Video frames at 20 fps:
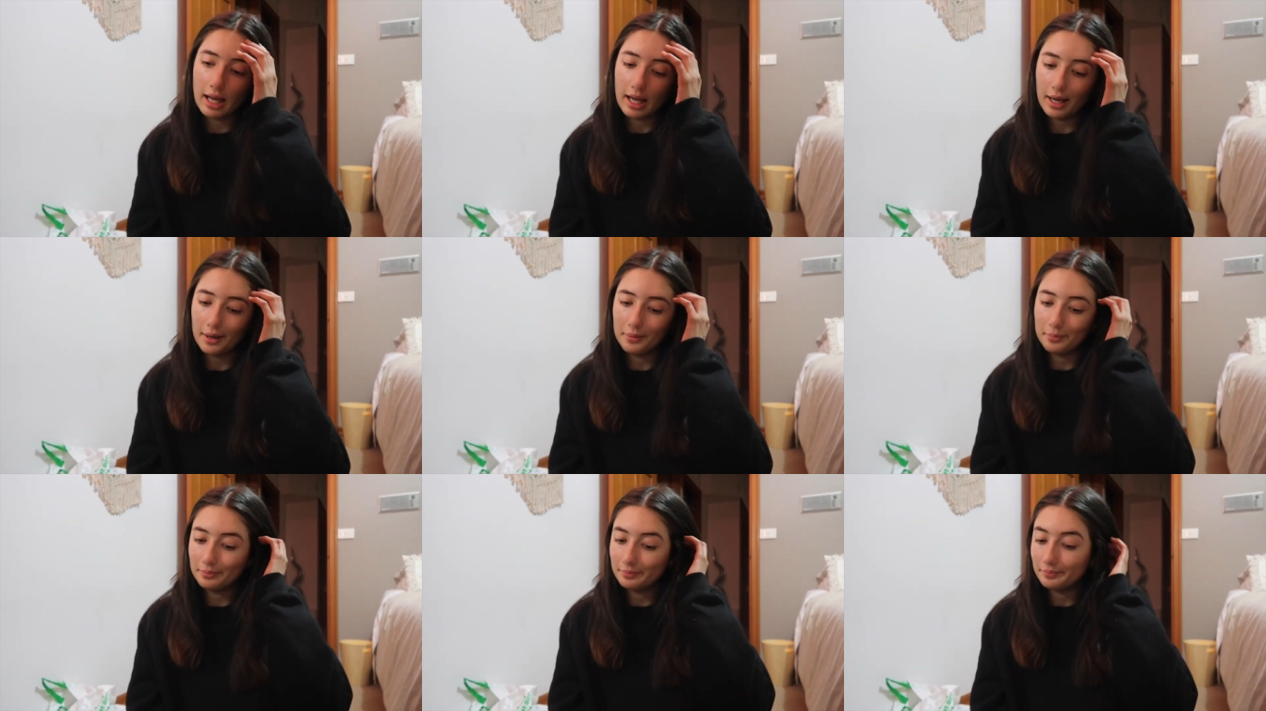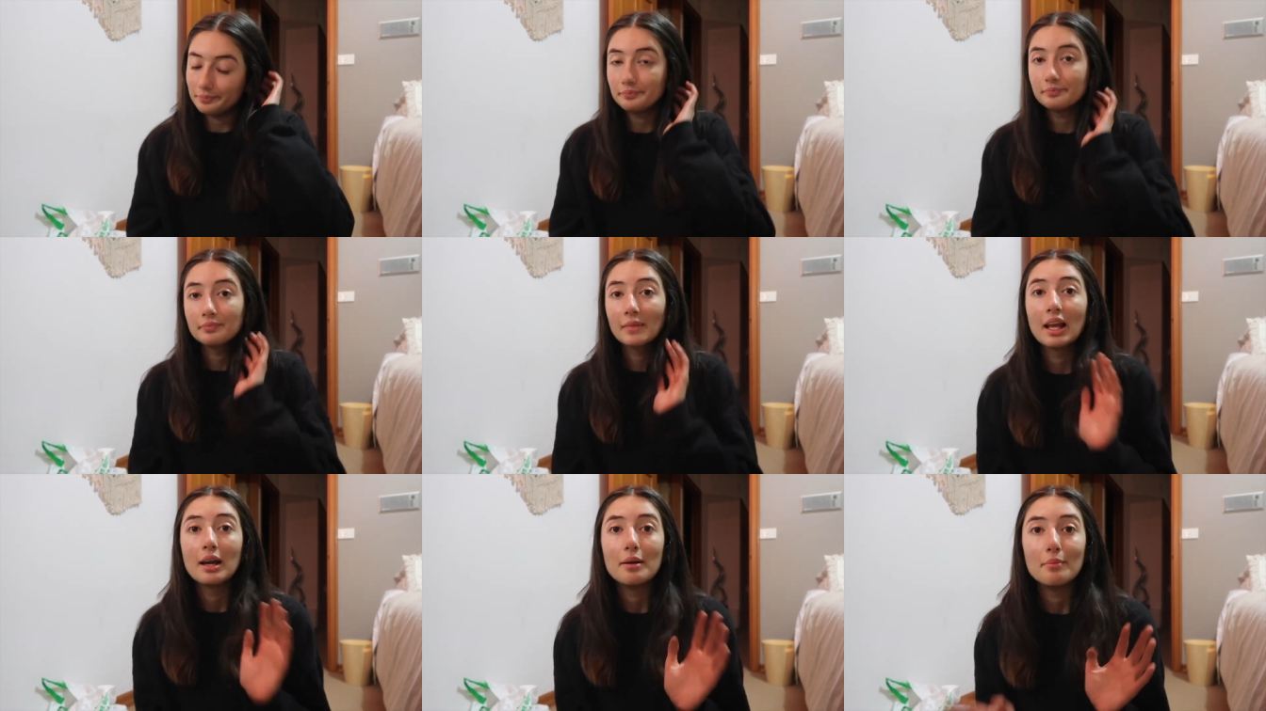Um,
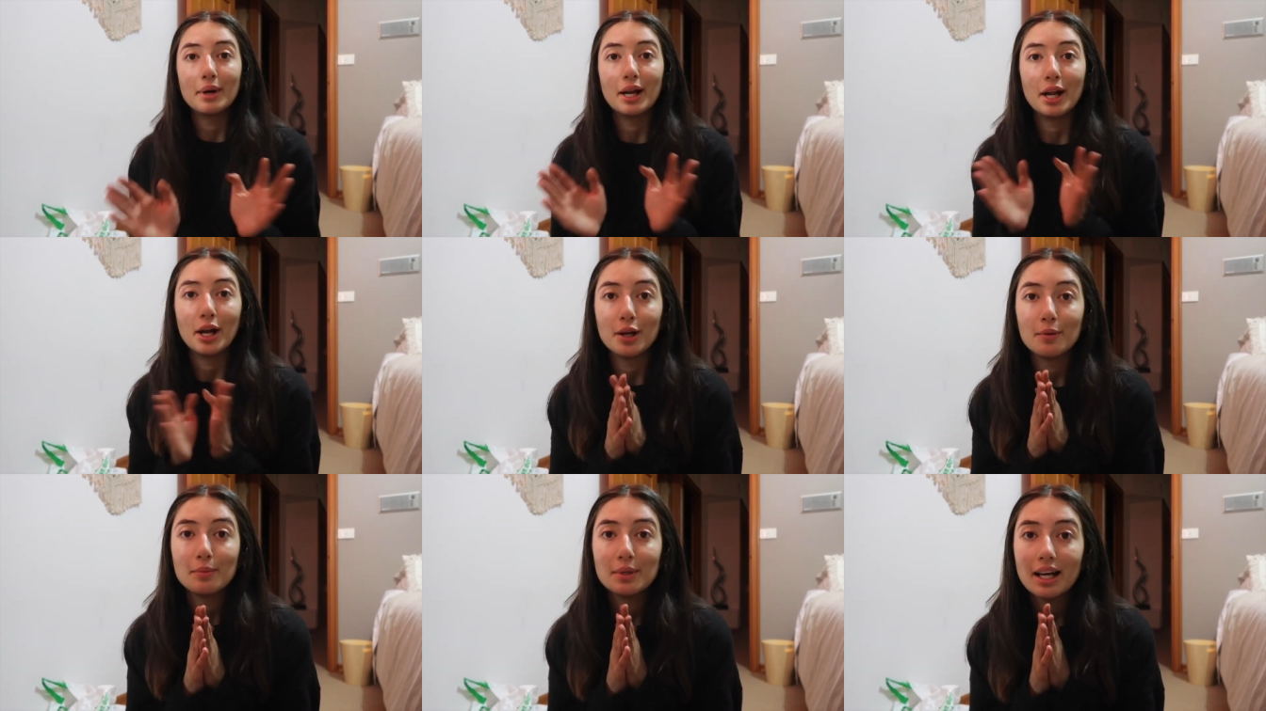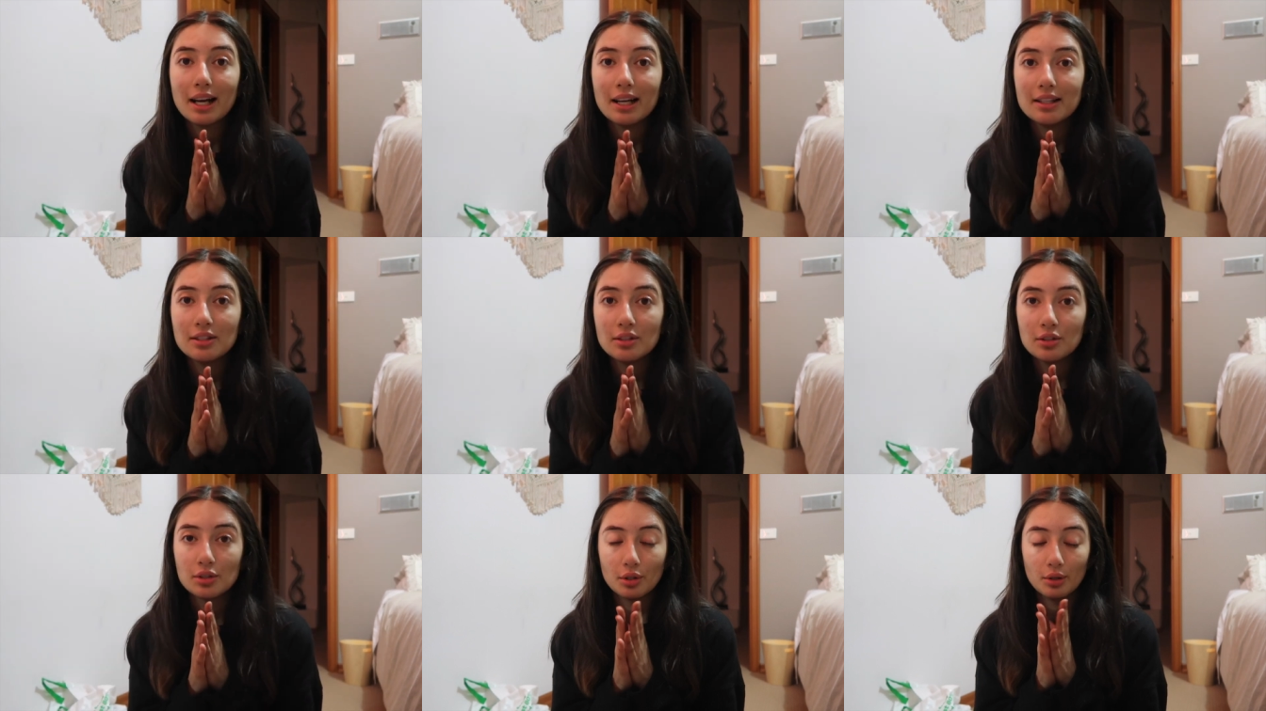but I hope you
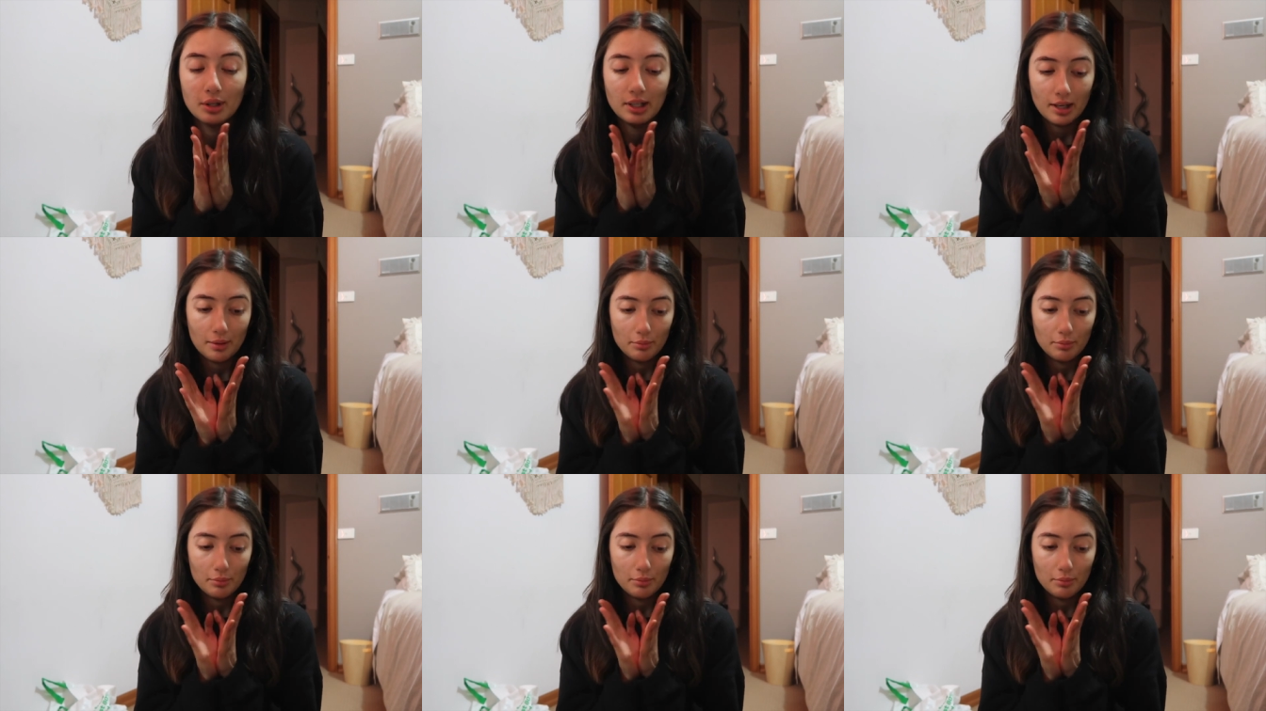guys enjoyed.